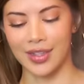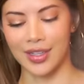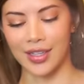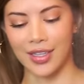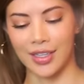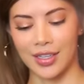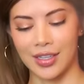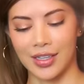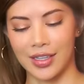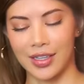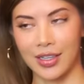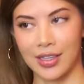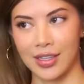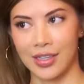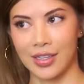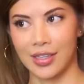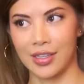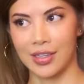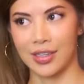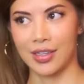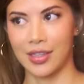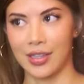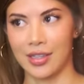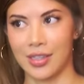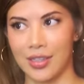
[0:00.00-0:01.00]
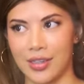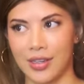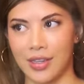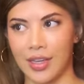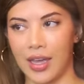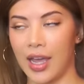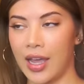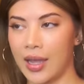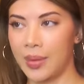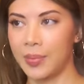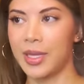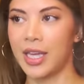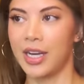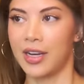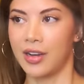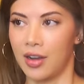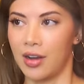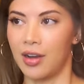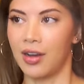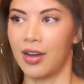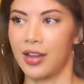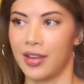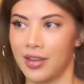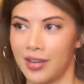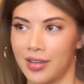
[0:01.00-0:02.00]
Are you getting hot? I am getting
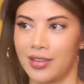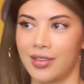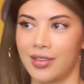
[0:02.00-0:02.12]
hot.